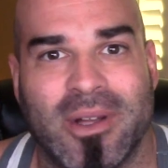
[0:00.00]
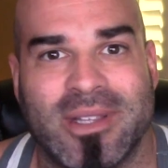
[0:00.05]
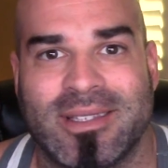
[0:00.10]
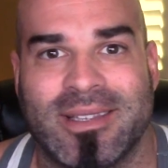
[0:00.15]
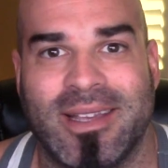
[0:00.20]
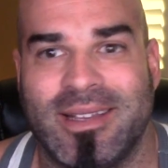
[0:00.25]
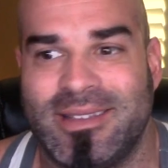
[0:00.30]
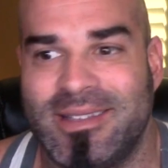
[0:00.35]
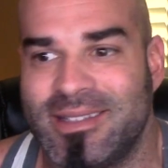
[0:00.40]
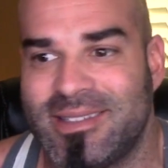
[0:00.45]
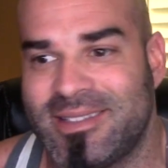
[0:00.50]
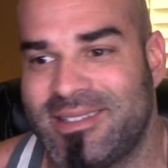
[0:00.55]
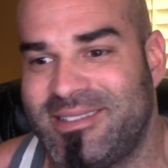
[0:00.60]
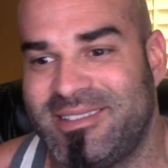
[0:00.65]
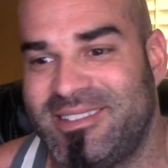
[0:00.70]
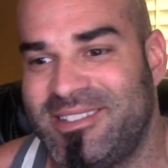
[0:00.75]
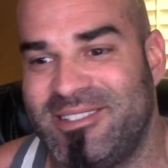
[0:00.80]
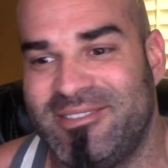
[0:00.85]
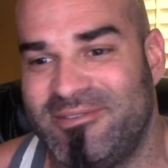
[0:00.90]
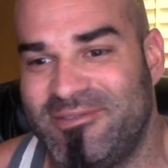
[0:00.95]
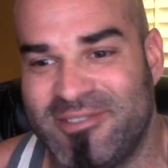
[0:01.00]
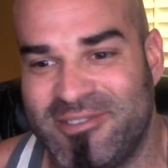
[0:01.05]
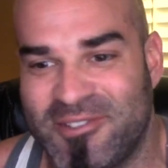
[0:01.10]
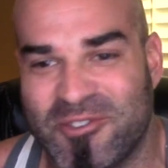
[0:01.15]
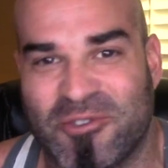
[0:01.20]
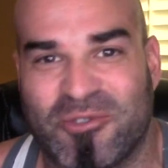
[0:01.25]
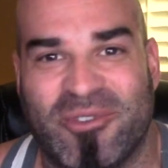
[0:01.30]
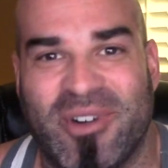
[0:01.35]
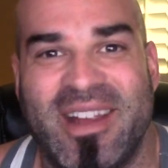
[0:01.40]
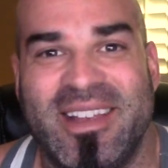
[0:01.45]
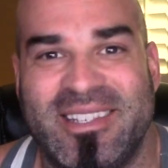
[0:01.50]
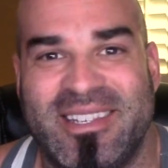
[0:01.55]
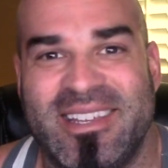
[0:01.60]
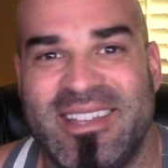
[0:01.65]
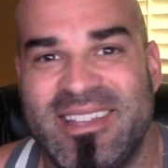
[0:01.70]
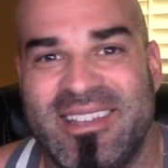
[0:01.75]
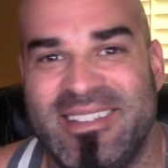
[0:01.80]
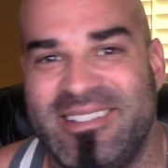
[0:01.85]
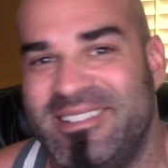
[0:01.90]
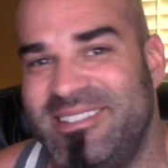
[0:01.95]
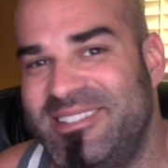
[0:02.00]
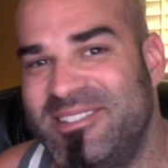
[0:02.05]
It's like this crazy